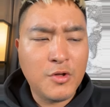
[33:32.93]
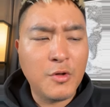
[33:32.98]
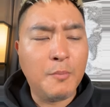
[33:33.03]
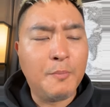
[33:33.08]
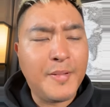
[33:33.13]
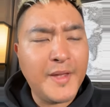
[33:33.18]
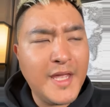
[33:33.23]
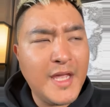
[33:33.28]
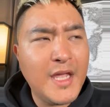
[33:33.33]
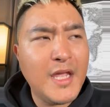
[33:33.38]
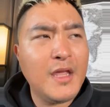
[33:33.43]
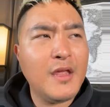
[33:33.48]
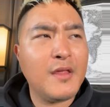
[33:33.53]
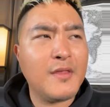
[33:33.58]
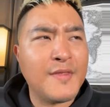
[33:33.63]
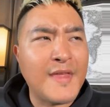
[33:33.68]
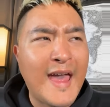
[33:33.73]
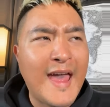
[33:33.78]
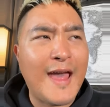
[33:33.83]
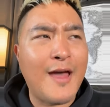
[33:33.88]
to
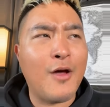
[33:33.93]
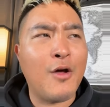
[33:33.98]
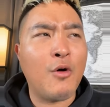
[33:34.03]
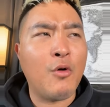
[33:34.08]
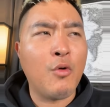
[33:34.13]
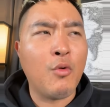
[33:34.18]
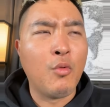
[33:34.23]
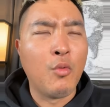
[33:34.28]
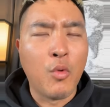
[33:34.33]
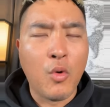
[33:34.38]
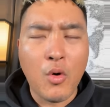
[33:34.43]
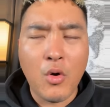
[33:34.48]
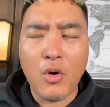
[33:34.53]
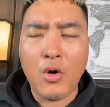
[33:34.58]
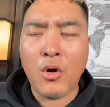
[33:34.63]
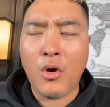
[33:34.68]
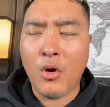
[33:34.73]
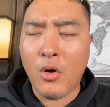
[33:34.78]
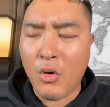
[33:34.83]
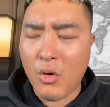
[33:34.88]
be that
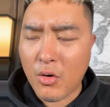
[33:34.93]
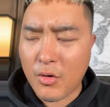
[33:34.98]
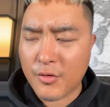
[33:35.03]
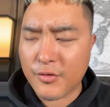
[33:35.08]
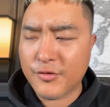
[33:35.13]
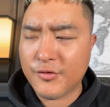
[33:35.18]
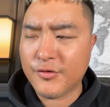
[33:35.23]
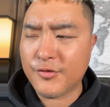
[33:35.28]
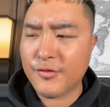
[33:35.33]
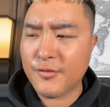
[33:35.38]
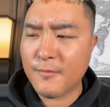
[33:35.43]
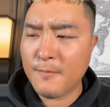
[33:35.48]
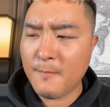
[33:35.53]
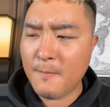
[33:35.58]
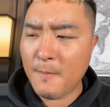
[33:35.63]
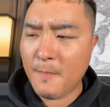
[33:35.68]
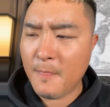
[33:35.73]
war horse.